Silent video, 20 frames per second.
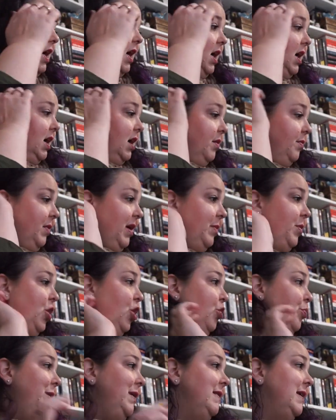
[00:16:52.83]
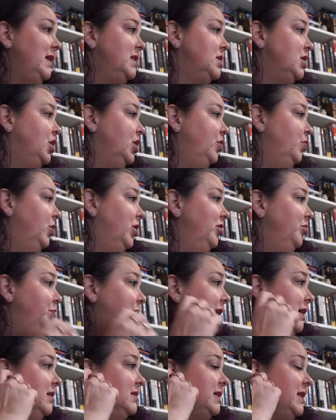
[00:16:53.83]
I'm hoping that it's a good one
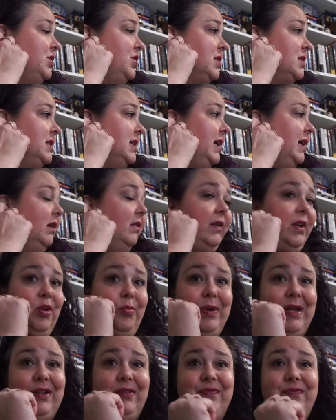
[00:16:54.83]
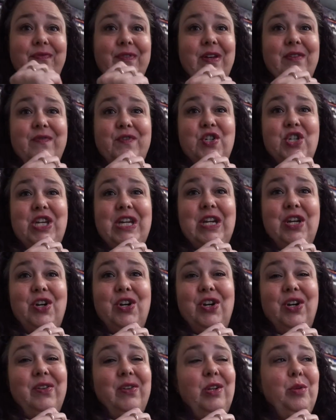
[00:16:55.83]
because I just need a little bit of
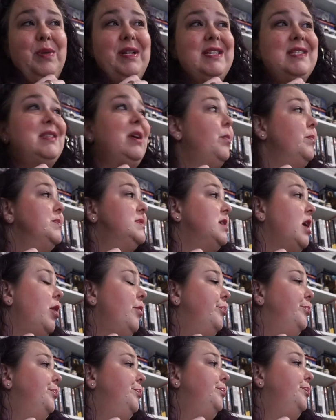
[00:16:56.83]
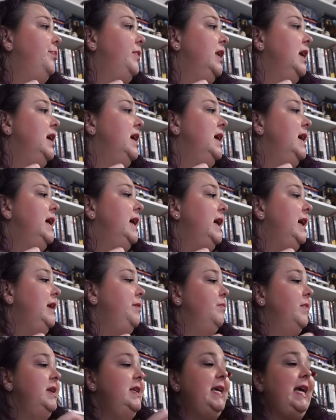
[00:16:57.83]
cheer, a little bit of something
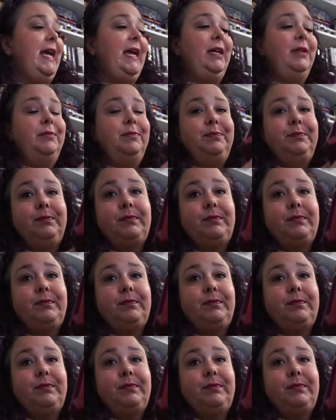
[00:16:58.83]
in my day.